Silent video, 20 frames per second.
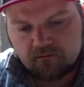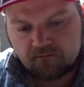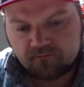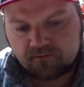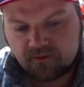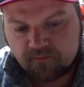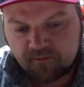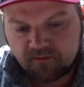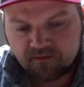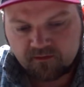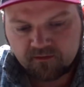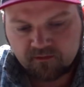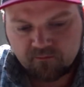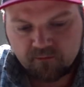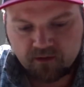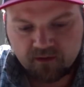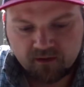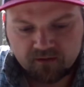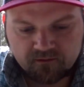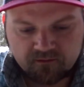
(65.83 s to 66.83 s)
typically
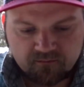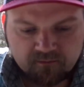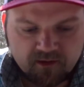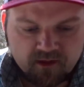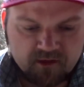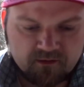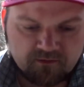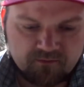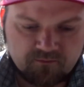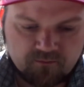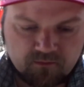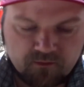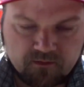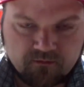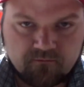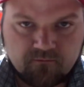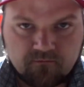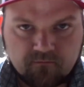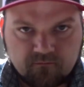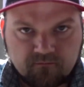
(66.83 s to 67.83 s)
we like to batch
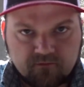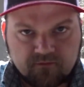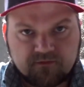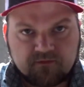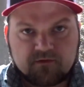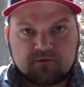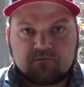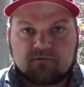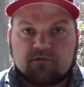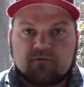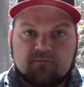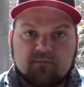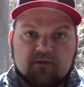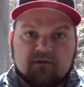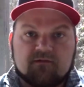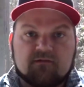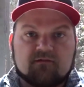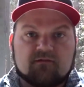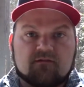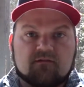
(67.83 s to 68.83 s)
with
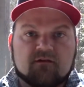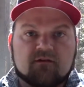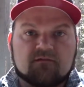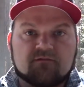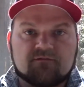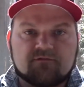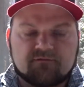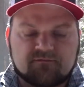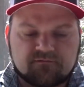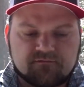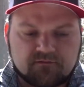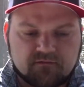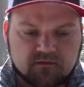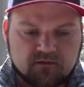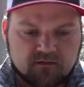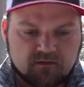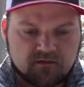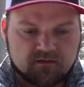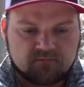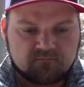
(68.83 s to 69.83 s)
citrus-based stuff.
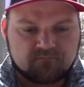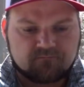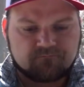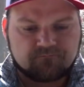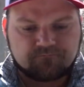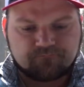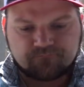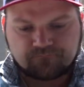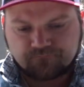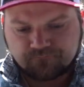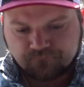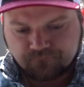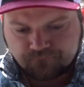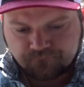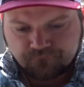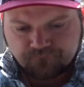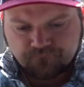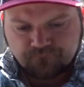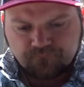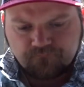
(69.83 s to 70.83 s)

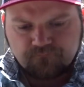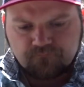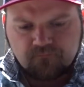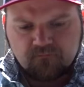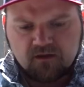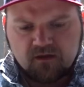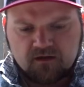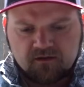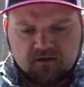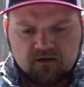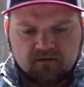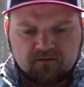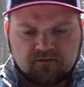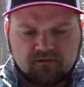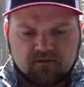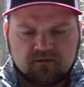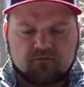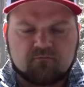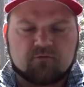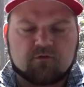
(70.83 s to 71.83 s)
I
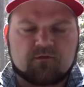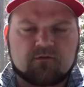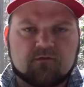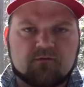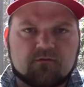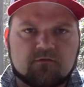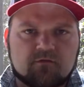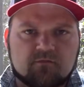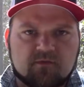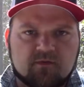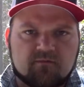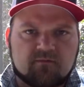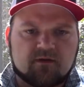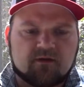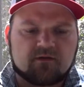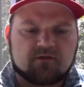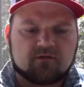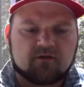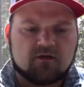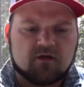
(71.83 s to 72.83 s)
think it works a little bit
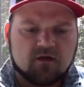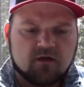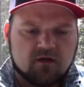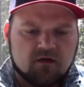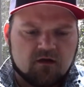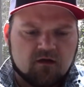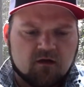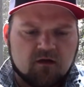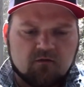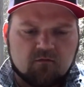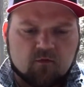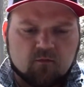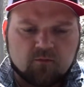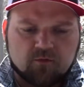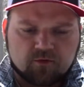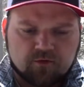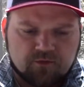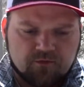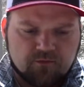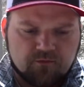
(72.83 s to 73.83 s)
better when
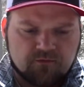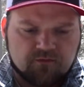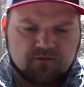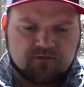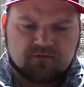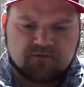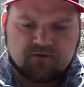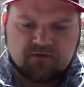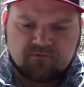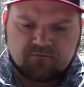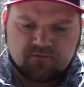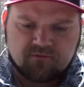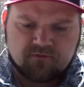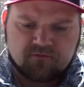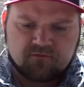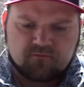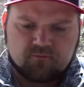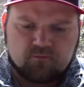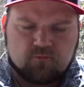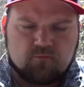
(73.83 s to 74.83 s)
we're using
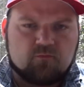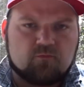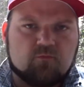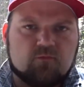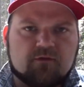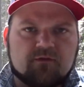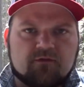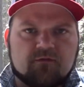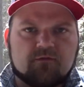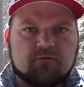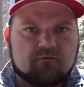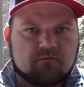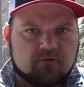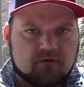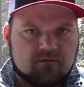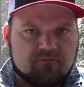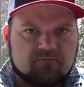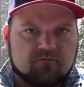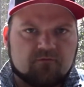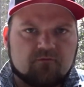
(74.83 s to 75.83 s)
citrus. We use
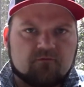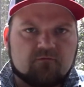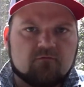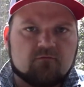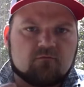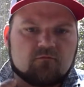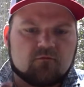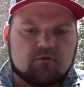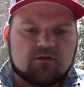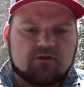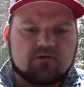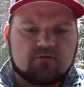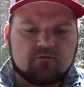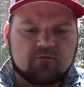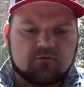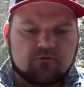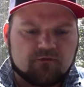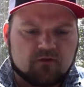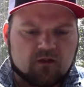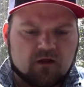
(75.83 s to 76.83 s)
grapefruit, we
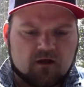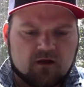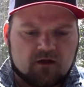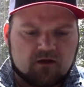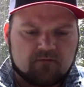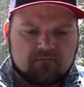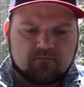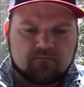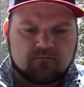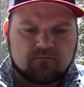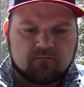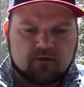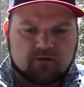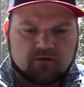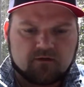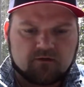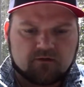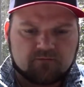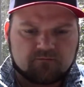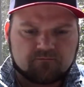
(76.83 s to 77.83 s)
use lime,
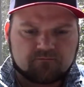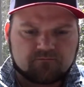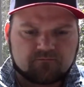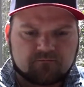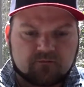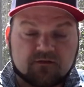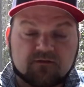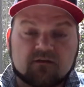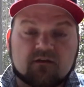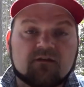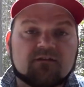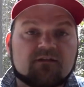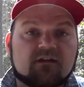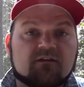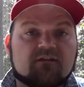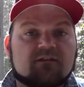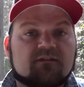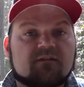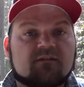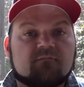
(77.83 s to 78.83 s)
because honestly, I
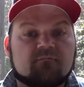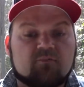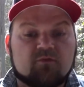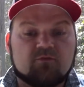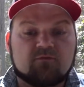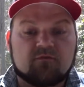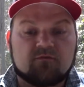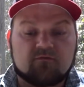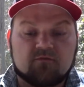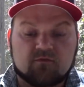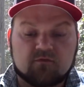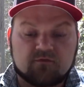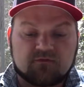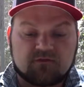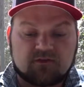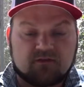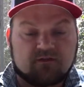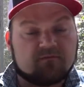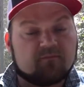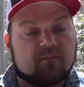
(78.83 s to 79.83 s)
think that both of those
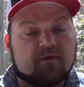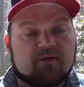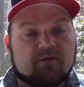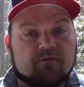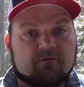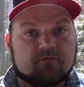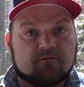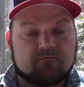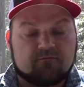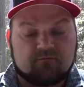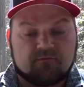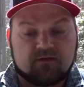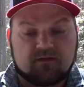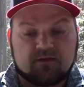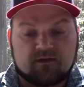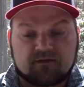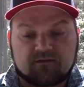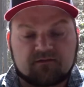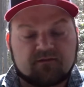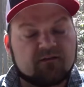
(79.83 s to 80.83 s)
taste better the
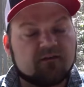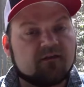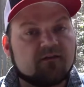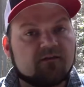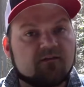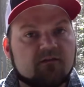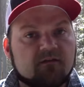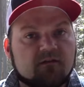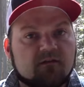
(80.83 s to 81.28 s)
next day